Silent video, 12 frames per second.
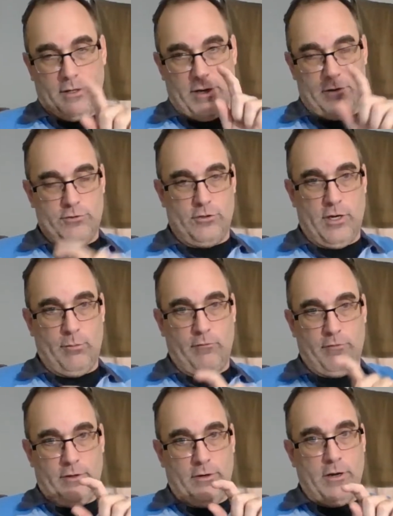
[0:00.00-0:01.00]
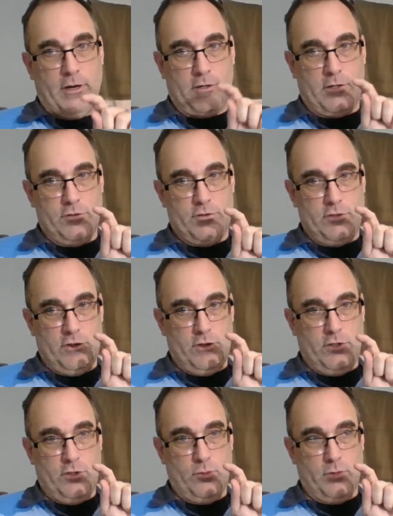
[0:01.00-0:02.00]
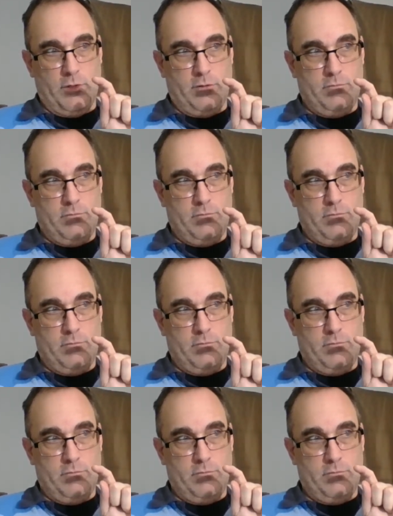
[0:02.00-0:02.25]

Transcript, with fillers: announce your name over the internet because you, you would